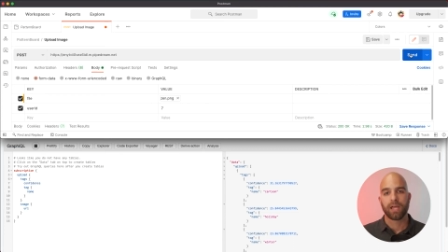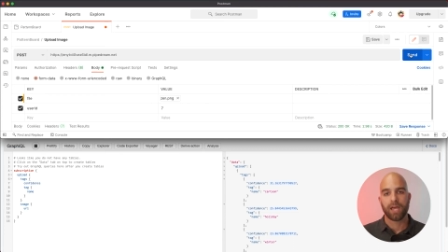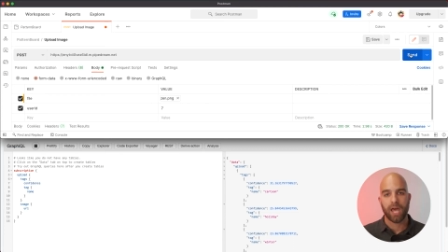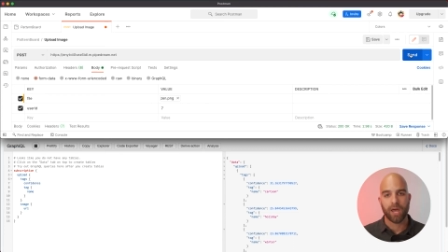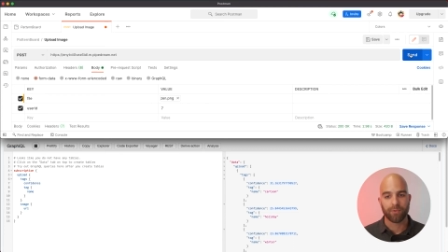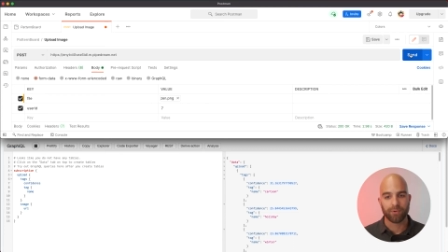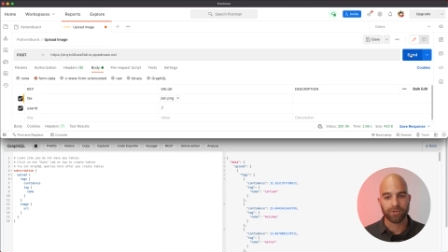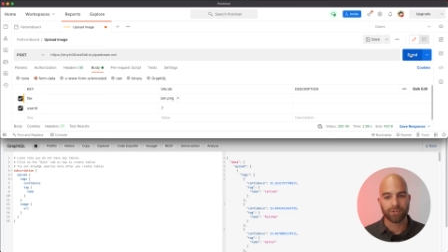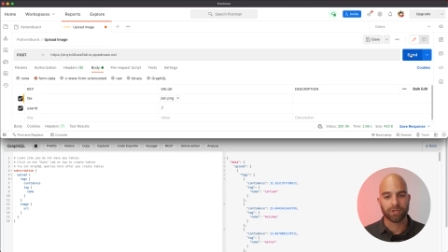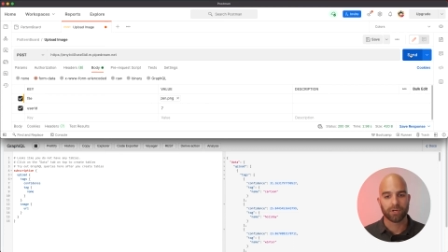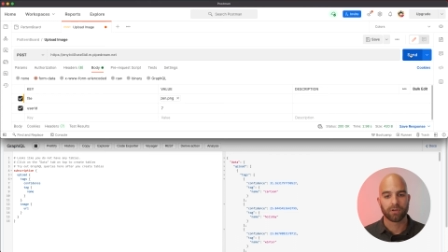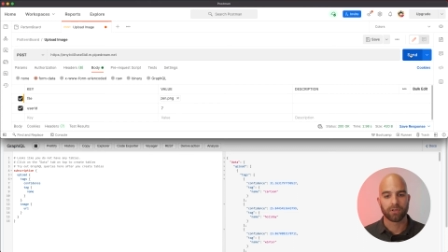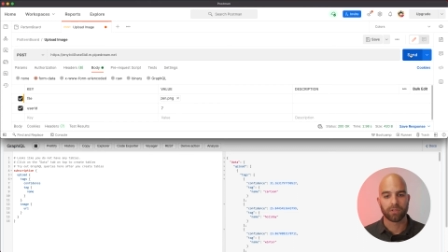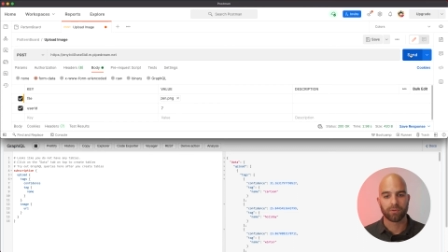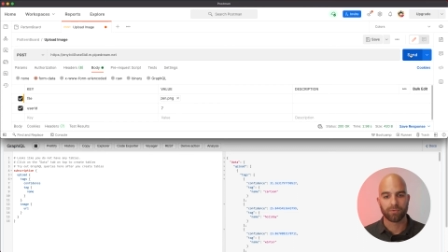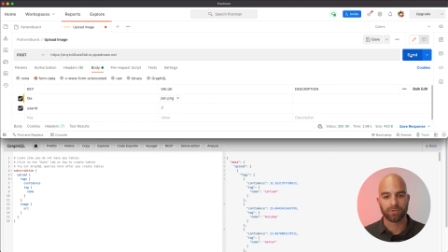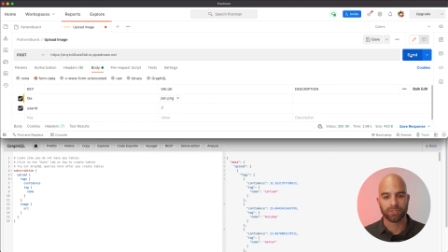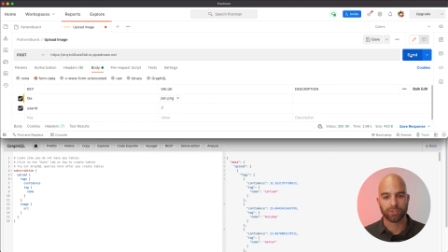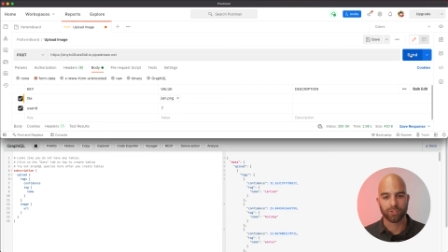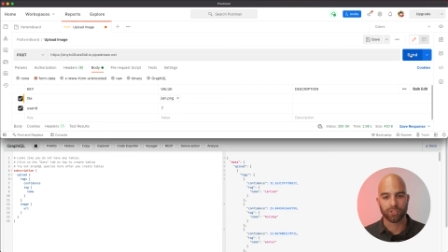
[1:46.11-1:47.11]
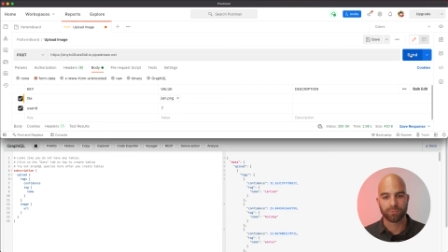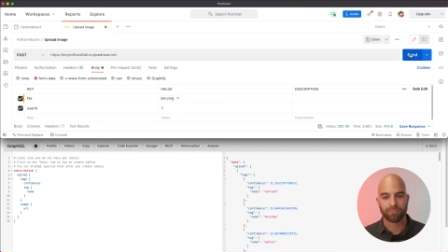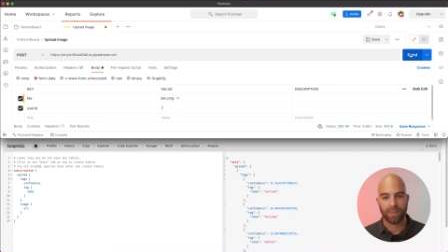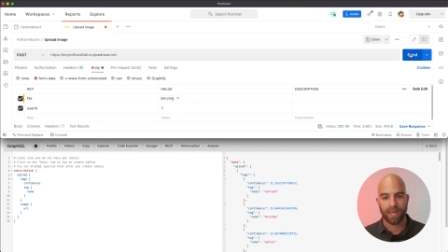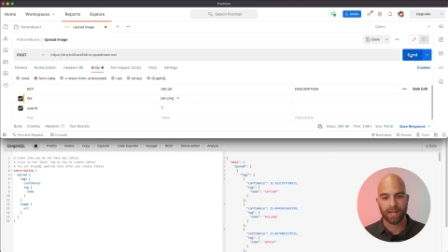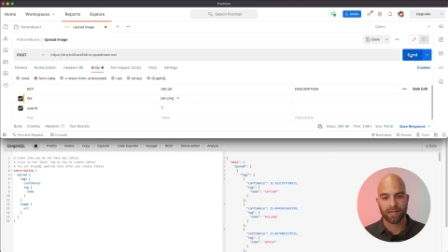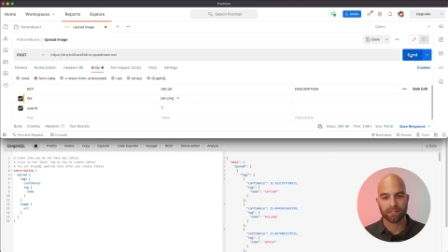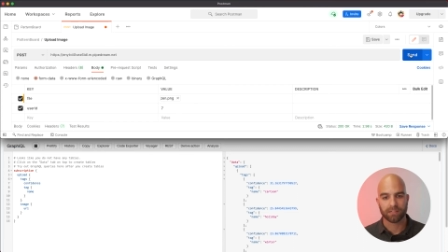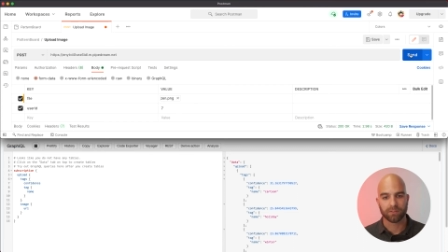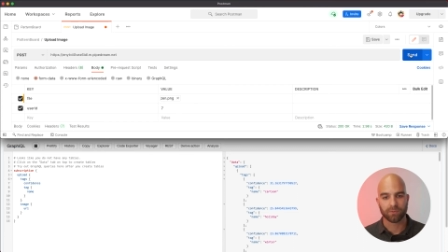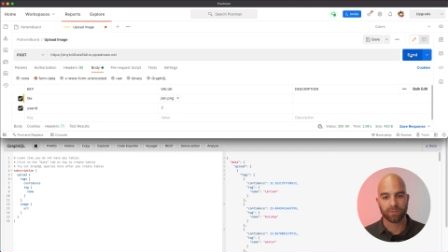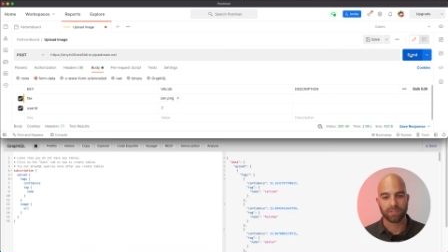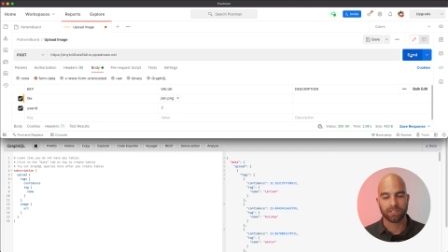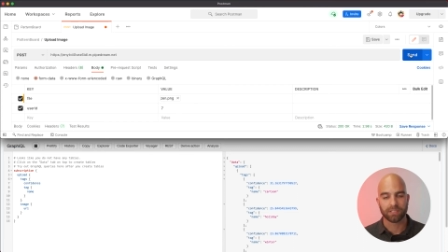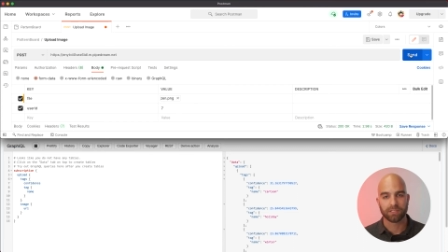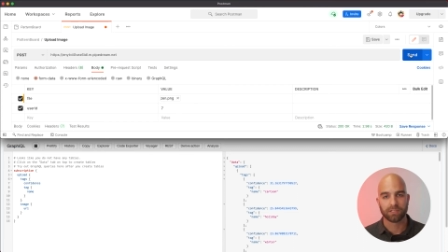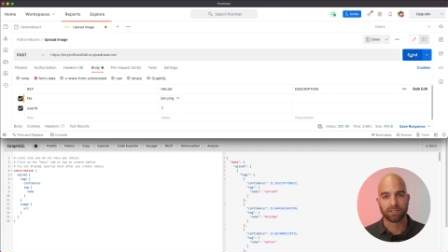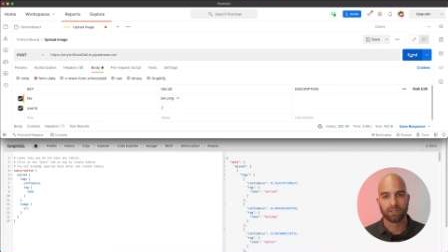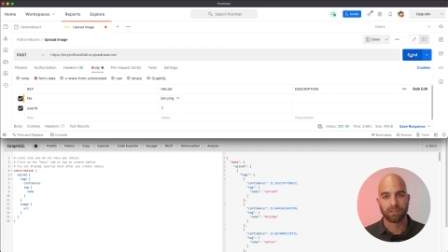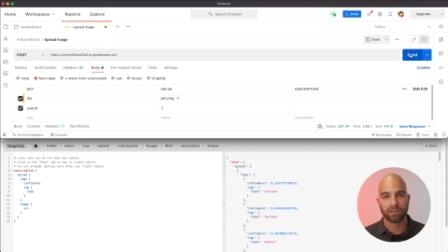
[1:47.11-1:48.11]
and return the results back to us.